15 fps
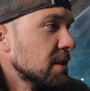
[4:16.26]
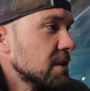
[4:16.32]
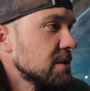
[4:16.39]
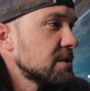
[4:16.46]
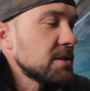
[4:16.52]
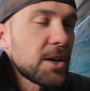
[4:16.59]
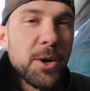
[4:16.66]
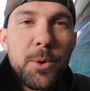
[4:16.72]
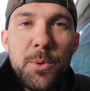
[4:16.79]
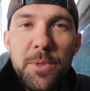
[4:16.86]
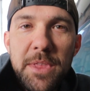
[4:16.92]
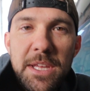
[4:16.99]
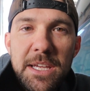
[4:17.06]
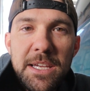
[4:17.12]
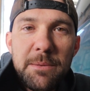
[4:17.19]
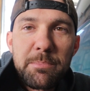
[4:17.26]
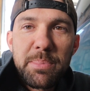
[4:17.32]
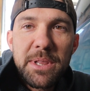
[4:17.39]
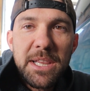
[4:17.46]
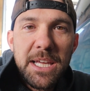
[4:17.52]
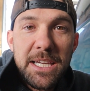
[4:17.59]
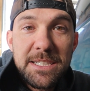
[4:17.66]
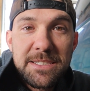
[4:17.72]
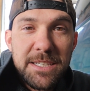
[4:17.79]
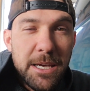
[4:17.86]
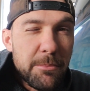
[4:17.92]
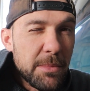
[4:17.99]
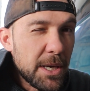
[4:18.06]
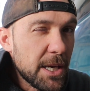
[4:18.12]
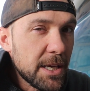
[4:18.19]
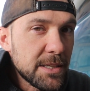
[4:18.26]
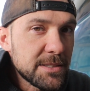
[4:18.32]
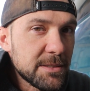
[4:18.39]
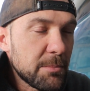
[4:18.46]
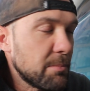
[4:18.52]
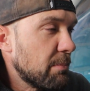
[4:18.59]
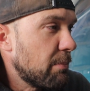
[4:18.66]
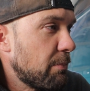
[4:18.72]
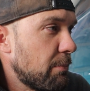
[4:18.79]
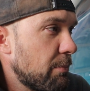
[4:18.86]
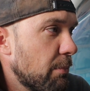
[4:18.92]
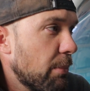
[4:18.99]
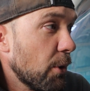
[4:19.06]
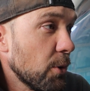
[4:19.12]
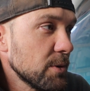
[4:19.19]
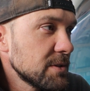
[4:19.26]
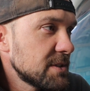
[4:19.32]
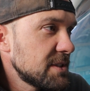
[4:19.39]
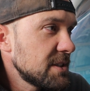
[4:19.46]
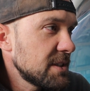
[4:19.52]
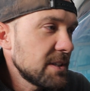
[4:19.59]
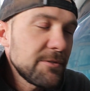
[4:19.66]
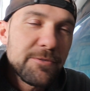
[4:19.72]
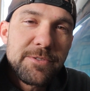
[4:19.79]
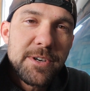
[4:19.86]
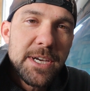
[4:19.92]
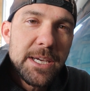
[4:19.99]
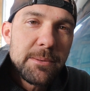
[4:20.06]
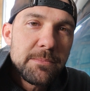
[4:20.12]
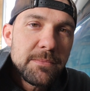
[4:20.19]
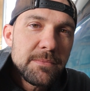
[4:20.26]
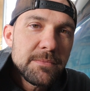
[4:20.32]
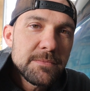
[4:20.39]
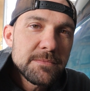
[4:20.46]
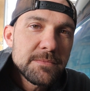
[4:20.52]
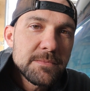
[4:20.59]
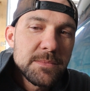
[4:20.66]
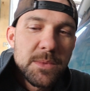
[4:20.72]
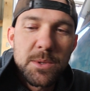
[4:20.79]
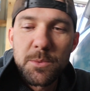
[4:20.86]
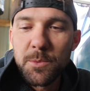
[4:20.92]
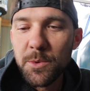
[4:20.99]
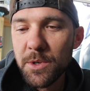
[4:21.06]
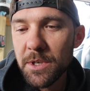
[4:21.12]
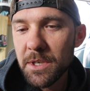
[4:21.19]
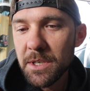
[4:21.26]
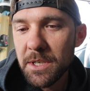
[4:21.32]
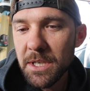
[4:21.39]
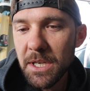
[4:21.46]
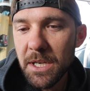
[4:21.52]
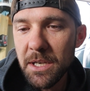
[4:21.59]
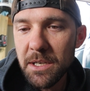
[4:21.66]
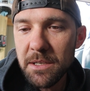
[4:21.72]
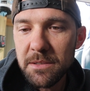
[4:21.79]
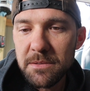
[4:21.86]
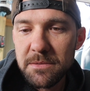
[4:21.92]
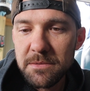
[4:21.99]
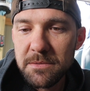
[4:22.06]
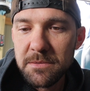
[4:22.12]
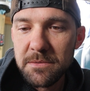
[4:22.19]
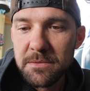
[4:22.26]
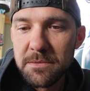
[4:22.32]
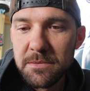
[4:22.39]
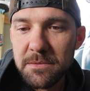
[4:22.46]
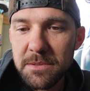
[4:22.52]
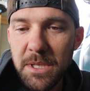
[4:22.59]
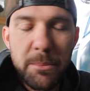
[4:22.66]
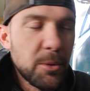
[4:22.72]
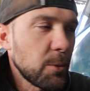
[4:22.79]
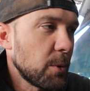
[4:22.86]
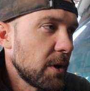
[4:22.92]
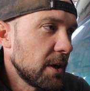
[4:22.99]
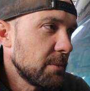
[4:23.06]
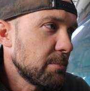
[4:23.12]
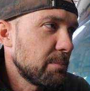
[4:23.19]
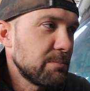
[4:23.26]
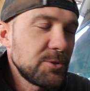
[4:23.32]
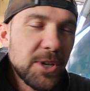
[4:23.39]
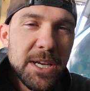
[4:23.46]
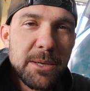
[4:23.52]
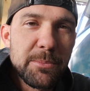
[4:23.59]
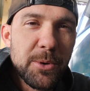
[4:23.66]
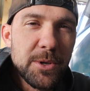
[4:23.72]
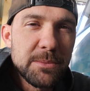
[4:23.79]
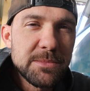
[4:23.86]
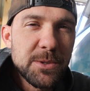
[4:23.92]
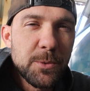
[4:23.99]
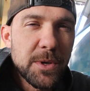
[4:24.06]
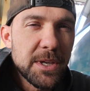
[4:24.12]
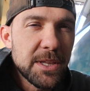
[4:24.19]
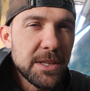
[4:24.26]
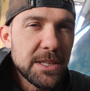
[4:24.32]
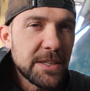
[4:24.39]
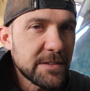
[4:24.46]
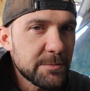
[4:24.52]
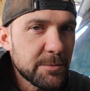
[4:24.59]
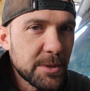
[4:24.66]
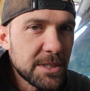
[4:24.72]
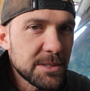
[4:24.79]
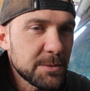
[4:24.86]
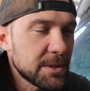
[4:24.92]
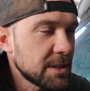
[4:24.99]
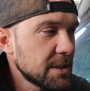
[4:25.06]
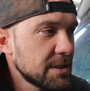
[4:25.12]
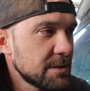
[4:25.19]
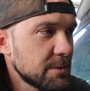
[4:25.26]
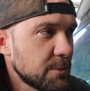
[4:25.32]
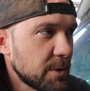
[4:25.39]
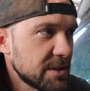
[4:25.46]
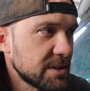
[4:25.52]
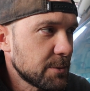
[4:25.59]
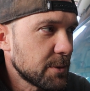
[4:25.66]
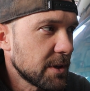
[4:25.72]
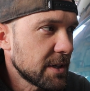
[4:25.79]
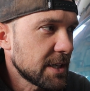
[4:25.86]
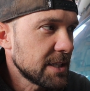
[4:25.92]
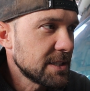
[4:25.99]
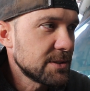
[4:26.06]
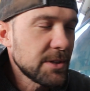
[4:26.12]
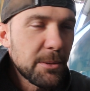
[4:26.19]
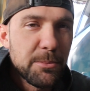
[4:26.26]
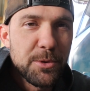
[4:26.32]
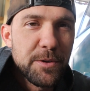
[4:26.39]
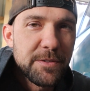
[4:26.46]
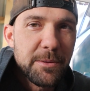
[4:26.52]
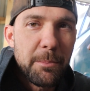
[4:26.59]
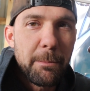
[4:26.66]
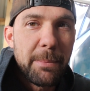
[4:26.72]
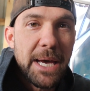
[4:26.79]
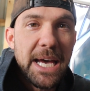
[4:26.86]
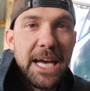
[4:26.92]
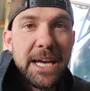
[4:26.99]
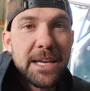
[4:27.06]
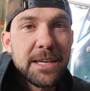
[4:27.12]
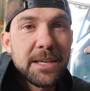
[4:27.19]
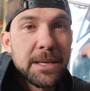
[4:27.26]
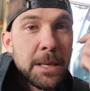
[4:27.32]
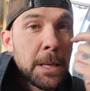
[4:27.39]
So the plates I made to bolt to the frame were, number one, trying to bolt them to where the leaf springs wasn't working, so I moved them back